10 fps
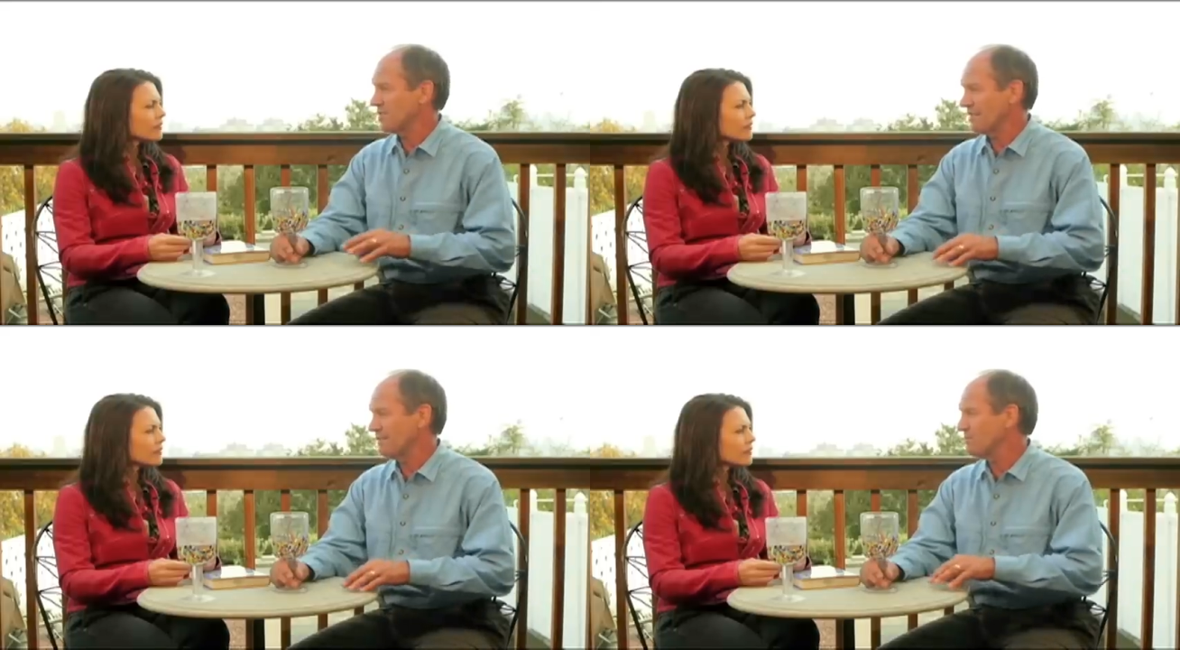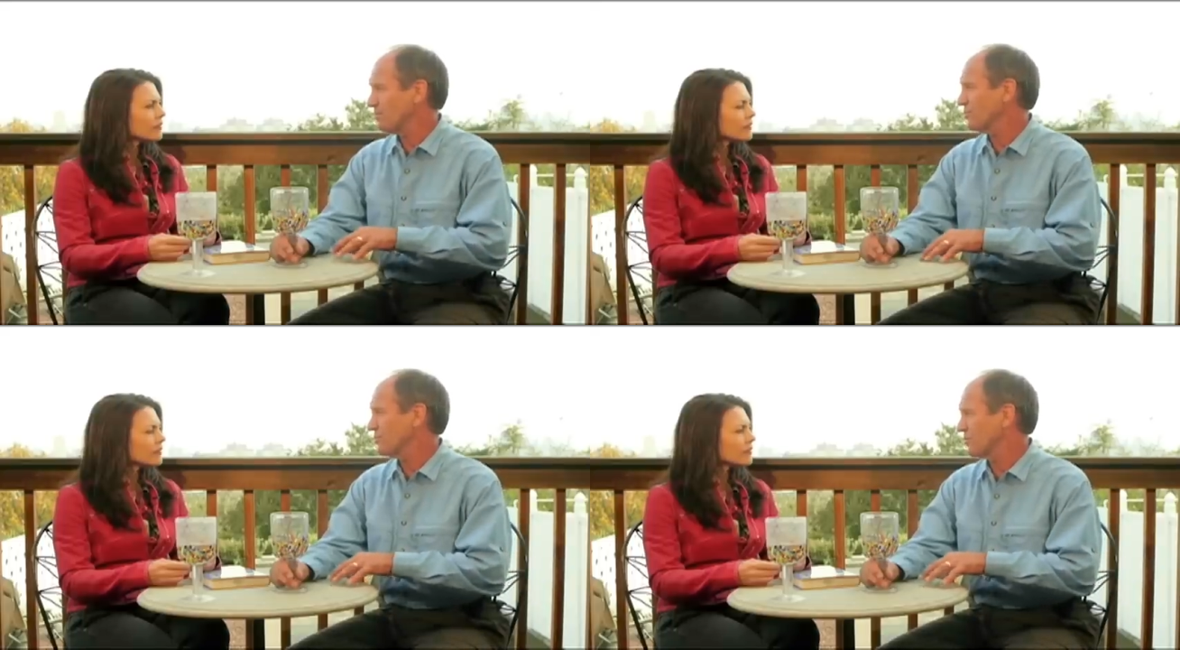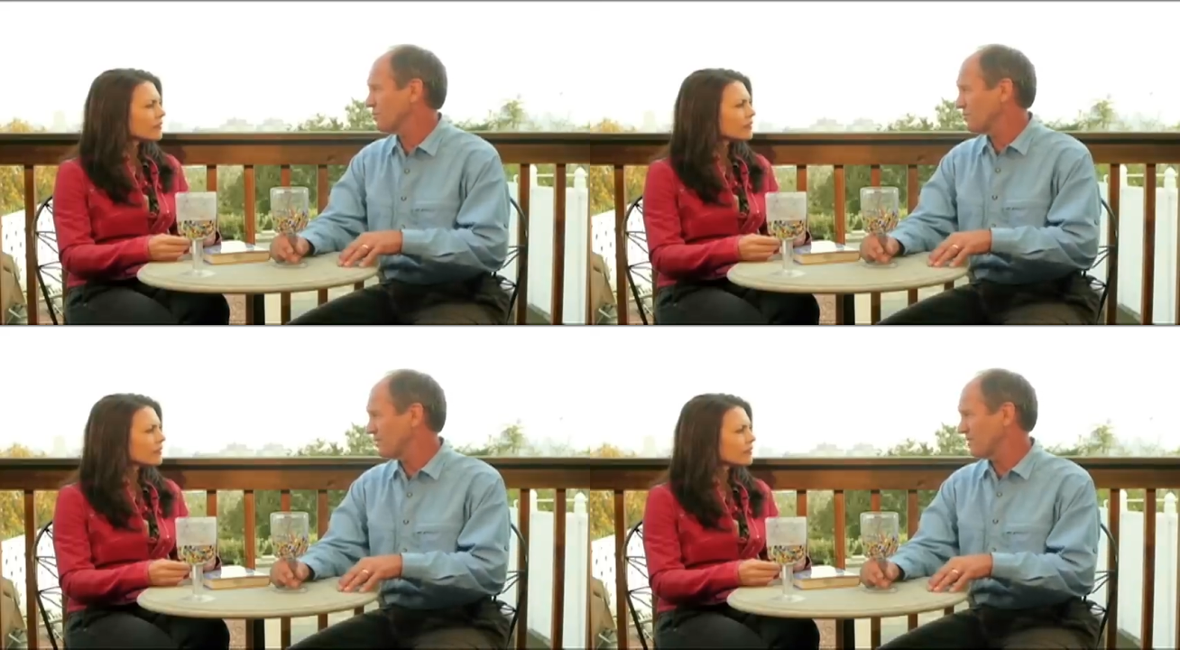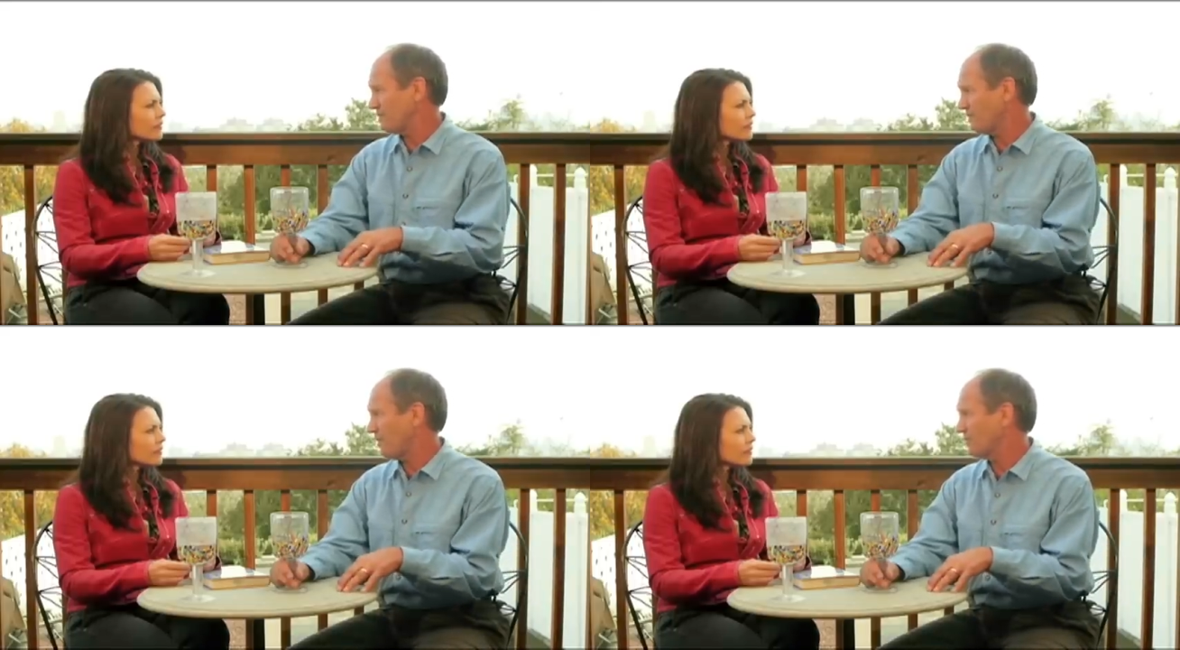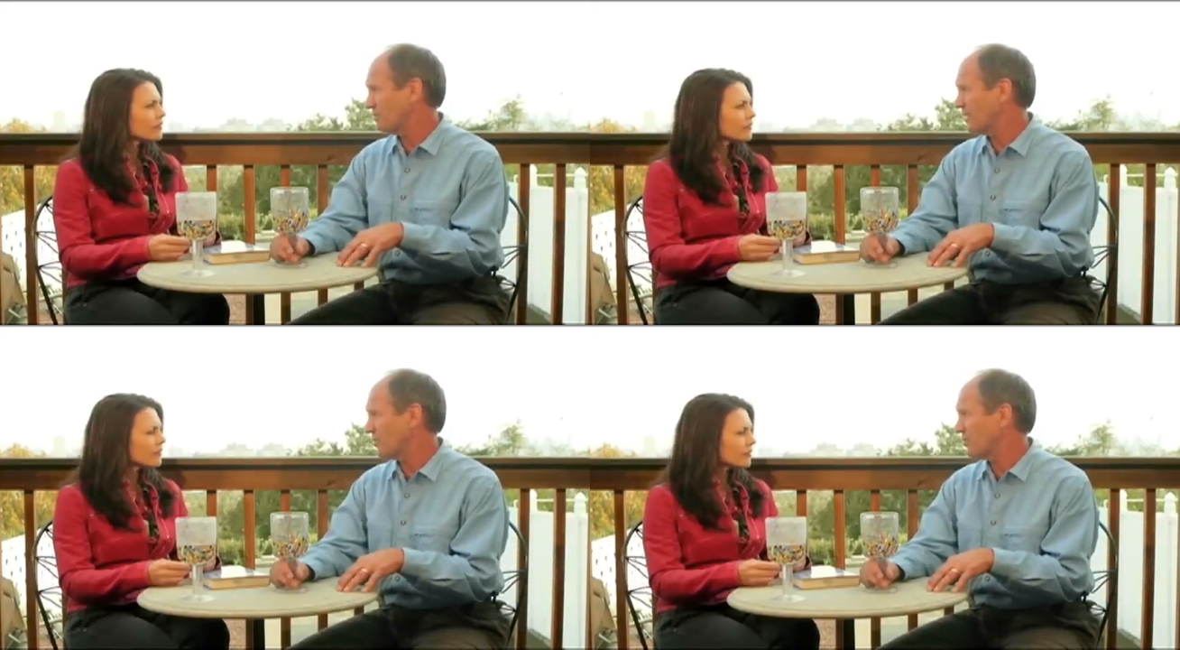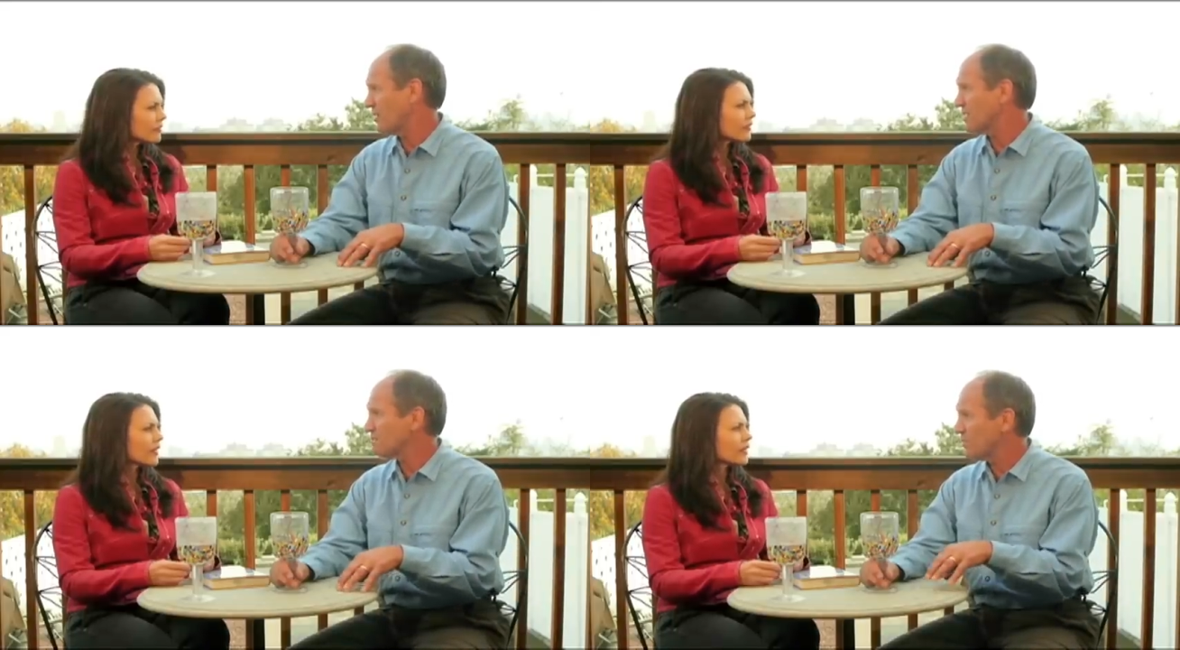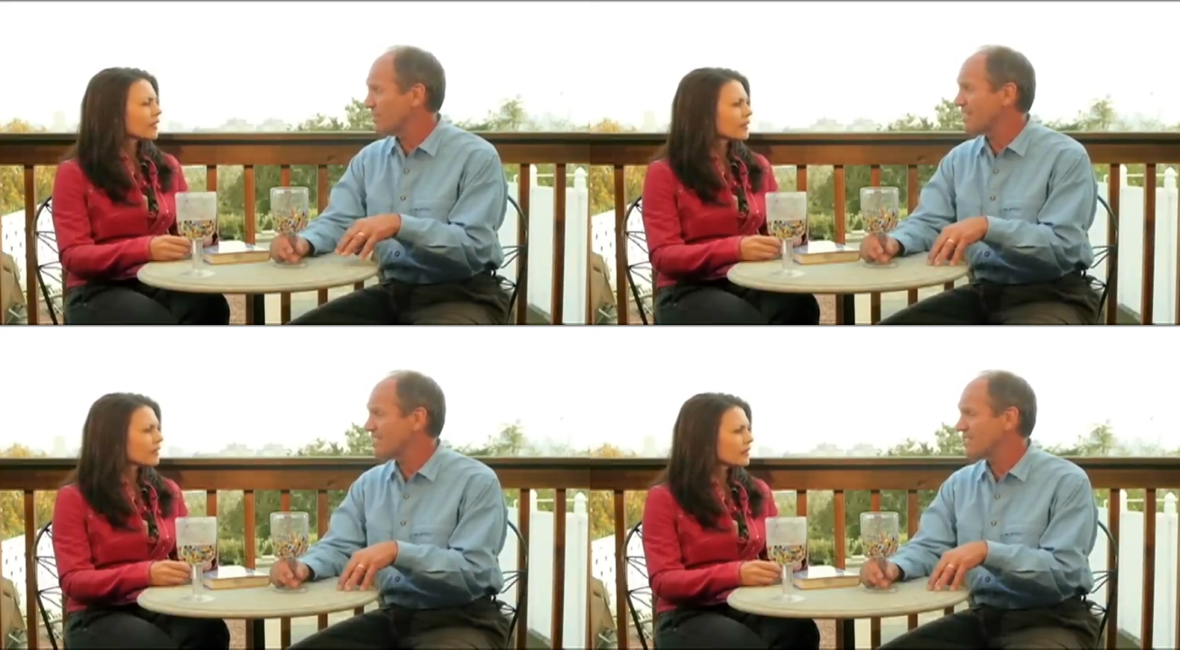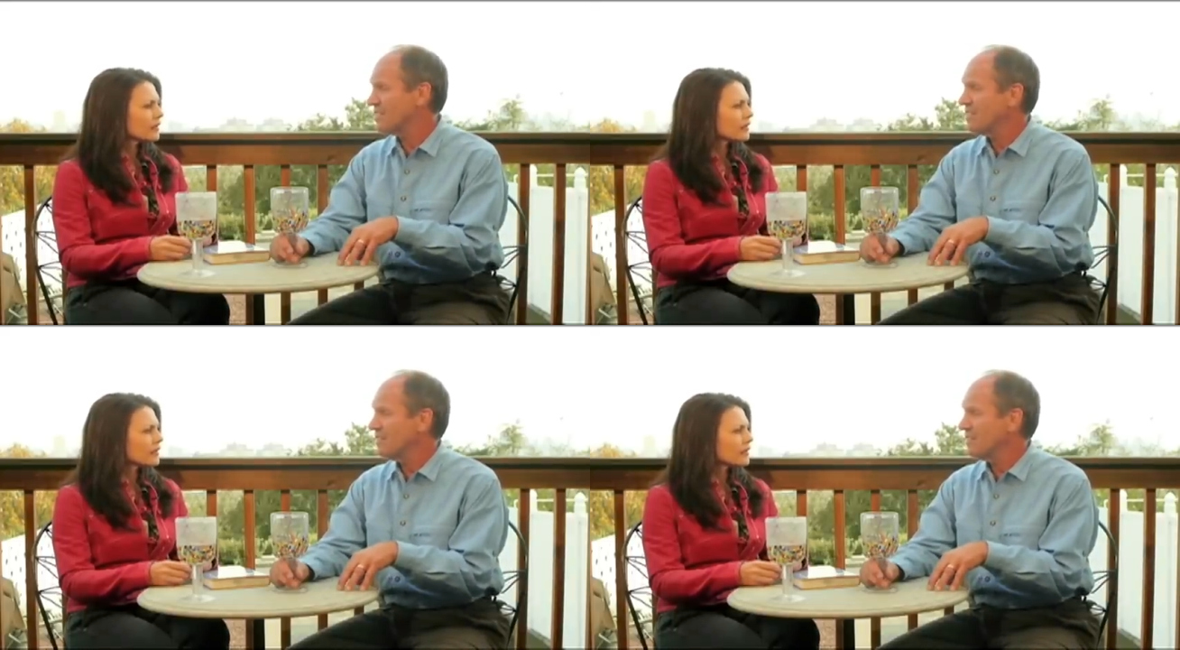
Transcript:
Speaker 1: seven person crew that followed me across, plus